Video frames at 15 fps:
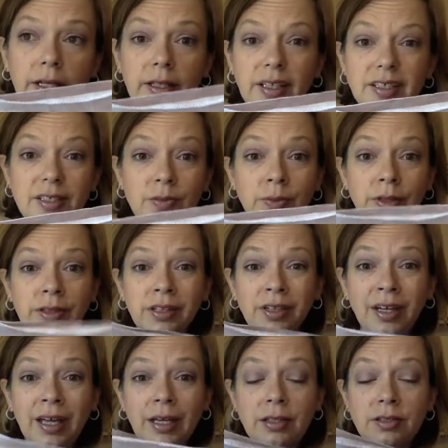And he said, well, you know,
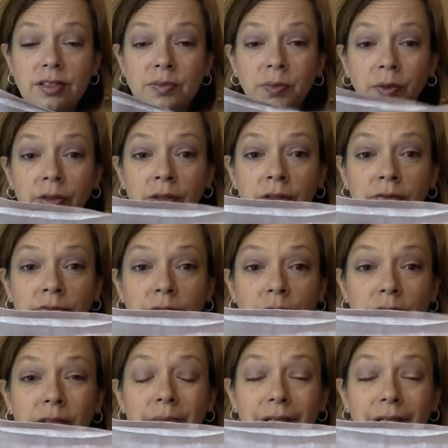I hate to spoil it for you,